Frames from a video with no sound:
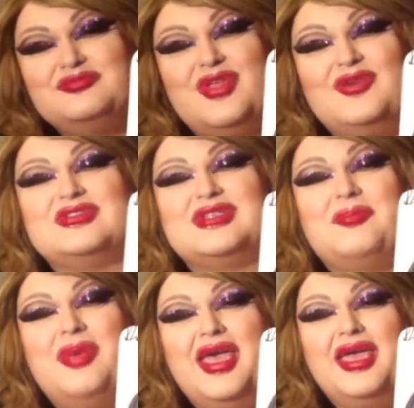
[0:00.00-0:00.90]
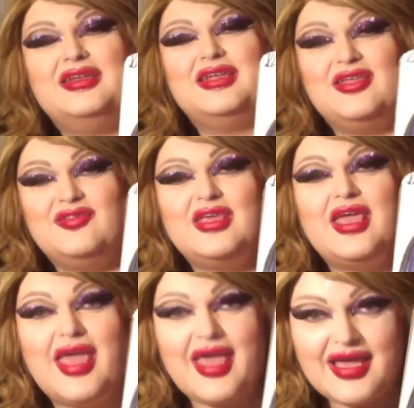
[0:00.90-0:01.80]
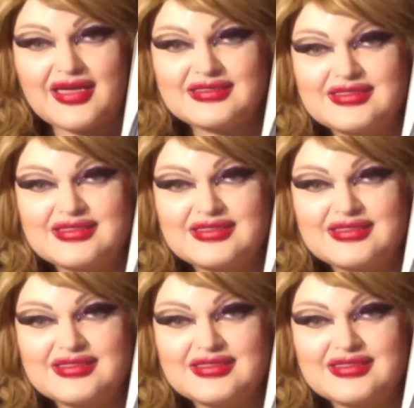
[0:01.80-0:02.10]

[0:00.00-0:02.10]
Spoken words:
It was a pain in the ass.